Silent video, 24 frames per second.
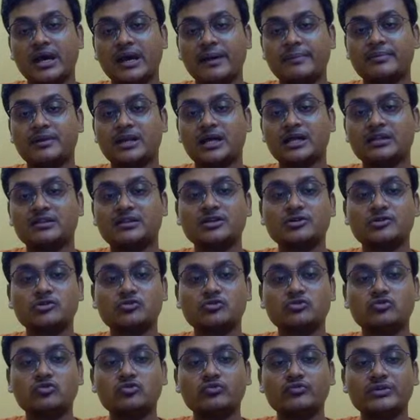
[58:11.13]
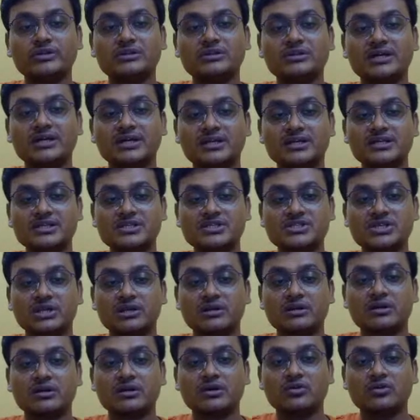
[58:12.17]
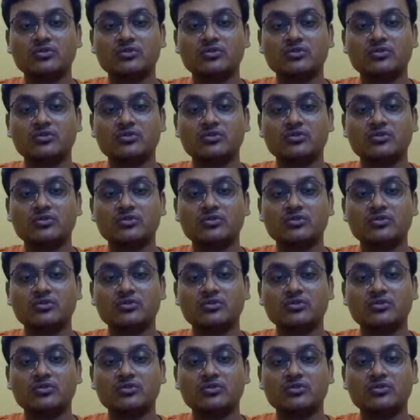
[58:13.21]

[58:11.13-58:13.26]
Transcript: have nothing to do with the kitchen.